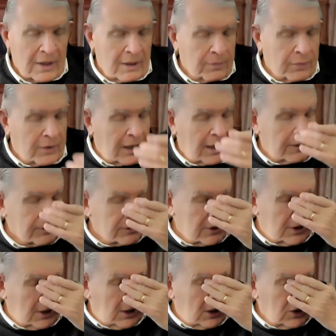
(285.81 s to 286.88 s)
And perhaps
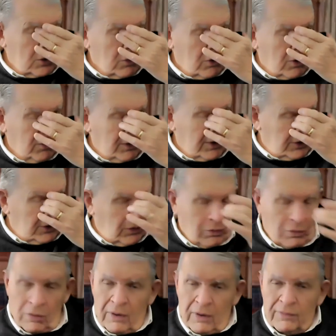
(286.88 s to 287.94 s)
you already know
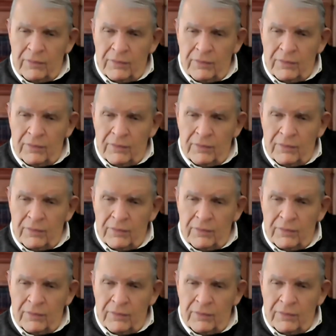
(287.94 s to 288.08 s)
or have